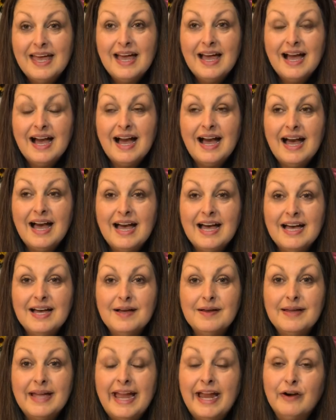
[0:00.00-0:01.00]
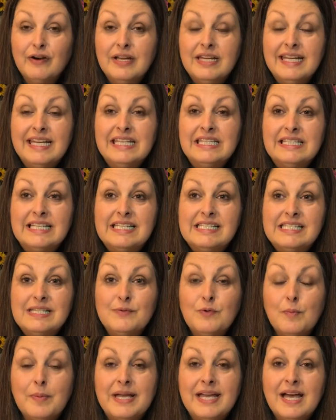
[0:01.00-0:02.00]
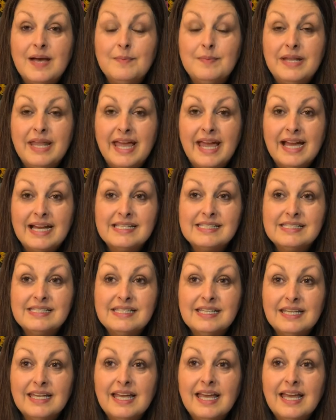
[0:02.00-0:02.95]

Aaron and Lindsay will be up next.